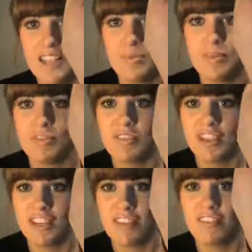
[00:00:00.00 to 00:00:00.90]
need to
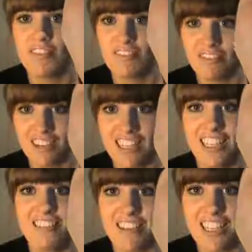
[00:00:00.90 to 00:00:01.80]
be
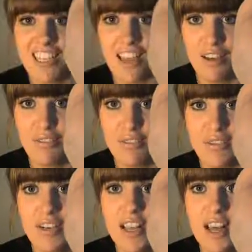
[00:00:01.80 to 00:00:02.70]
really
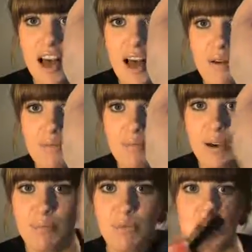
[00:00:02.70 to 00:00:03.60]
careful
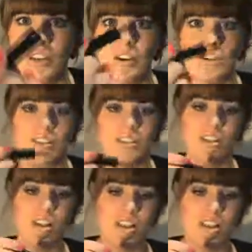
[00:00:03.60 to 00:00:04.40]
when putting it on.